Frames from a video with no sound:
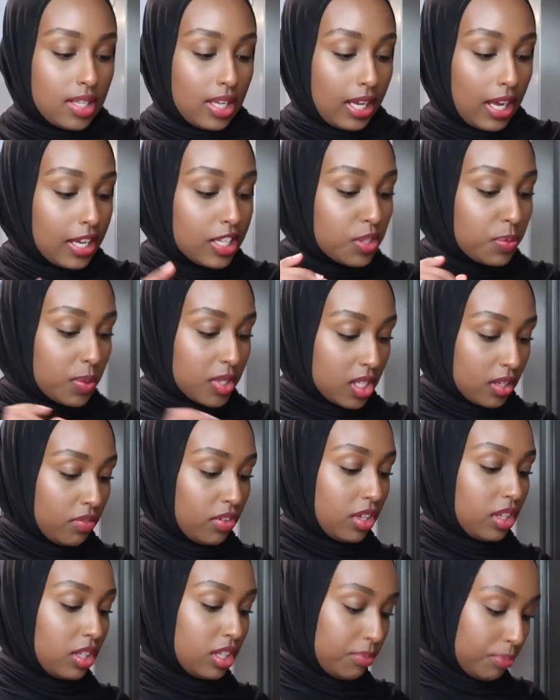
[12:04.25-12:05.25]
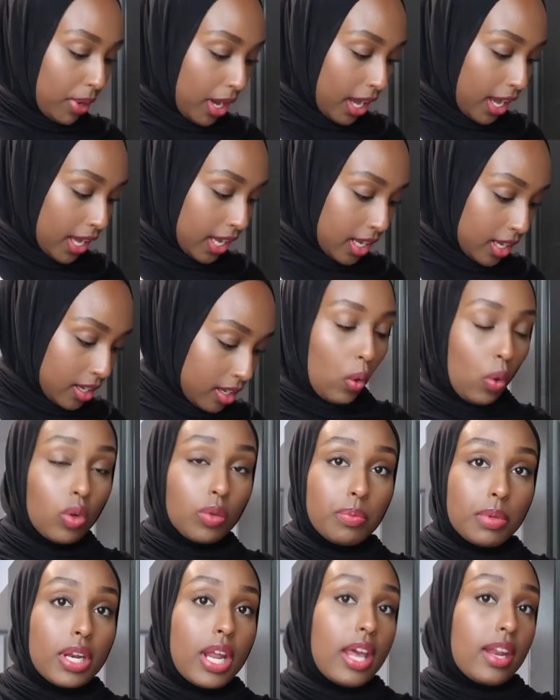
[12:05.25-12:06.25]
Like I specifically buy the
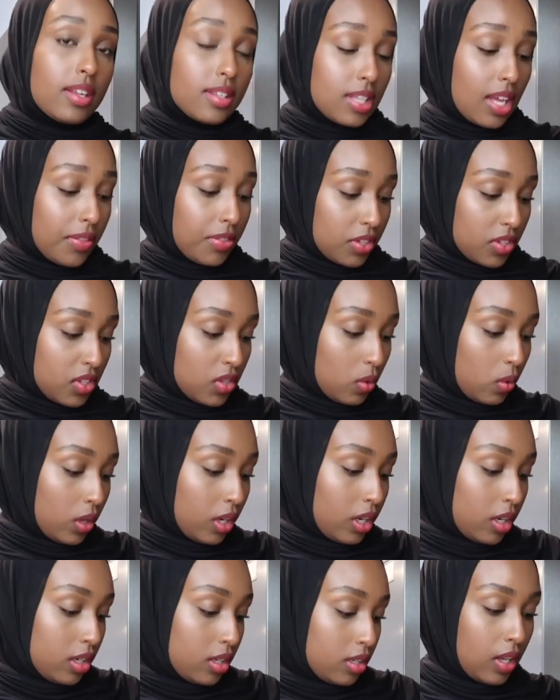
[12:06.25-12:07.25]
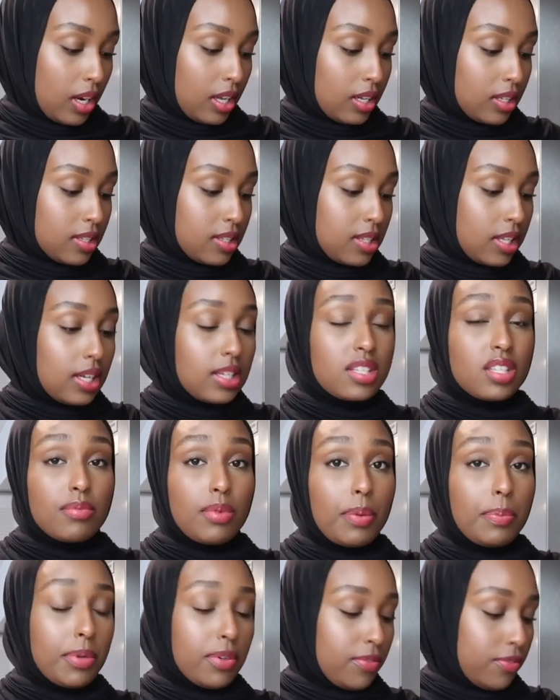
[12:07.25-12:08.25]
old bananas at the store so that I could slice
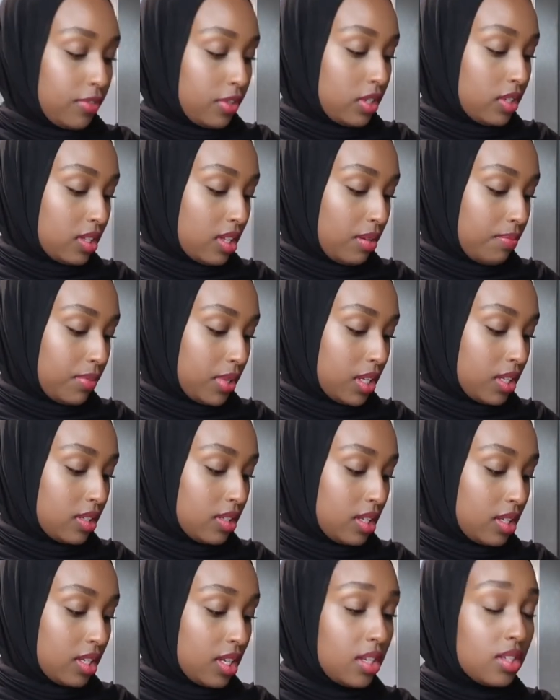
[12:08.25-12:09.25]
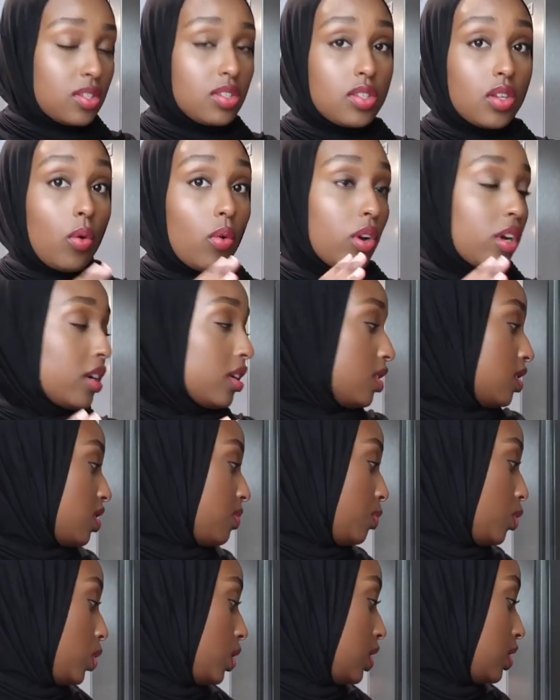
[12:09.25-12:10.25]
them up and freeze them because they taste so good in
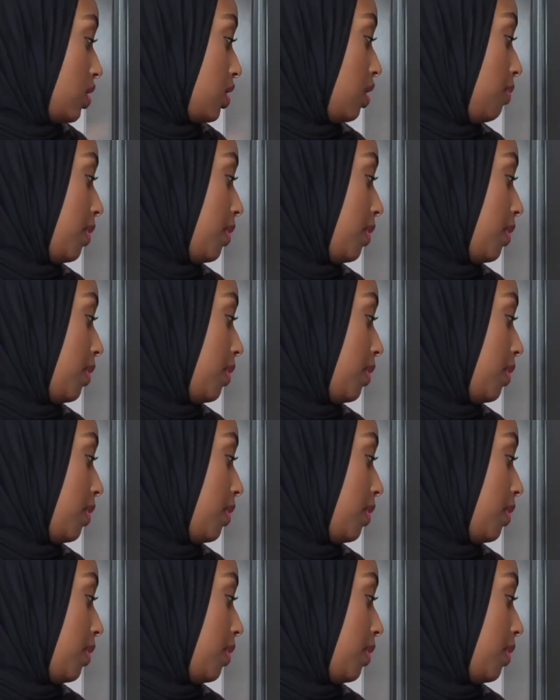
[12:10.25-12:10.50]
smoothies.